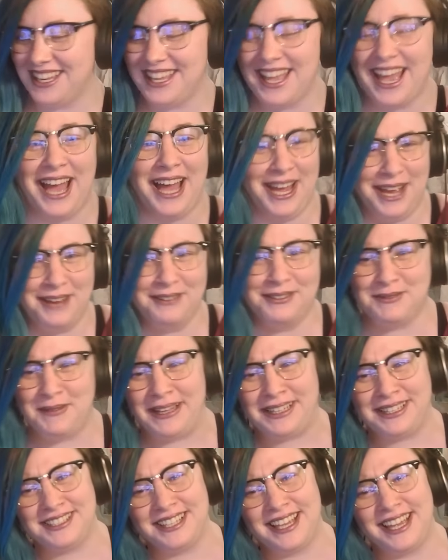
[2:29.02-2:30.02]
Yeah, I was
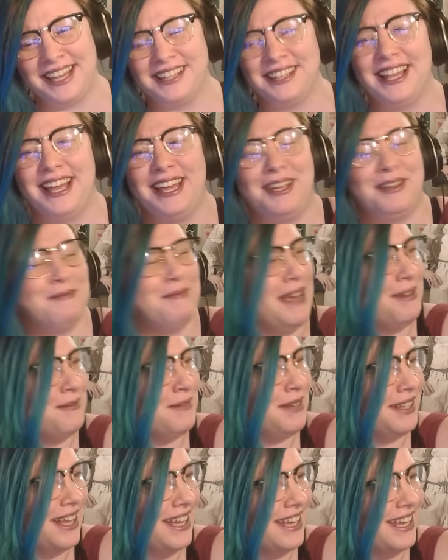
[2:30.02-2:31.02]
about to say in like
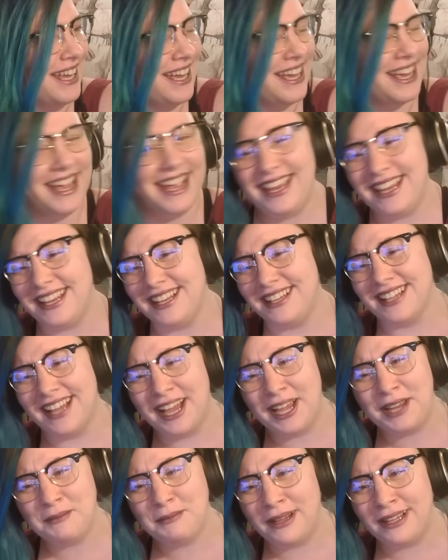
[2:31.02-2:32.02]
maybe like
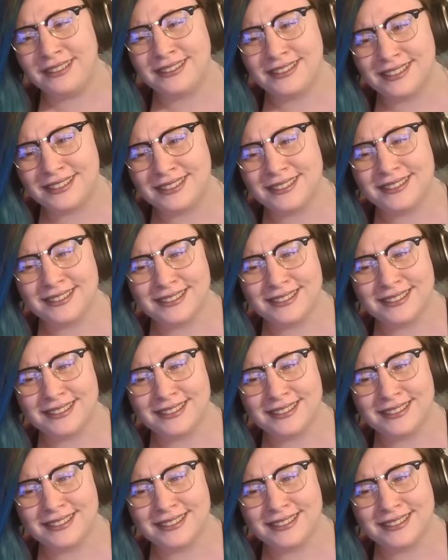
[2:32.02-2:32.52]
8-9 months.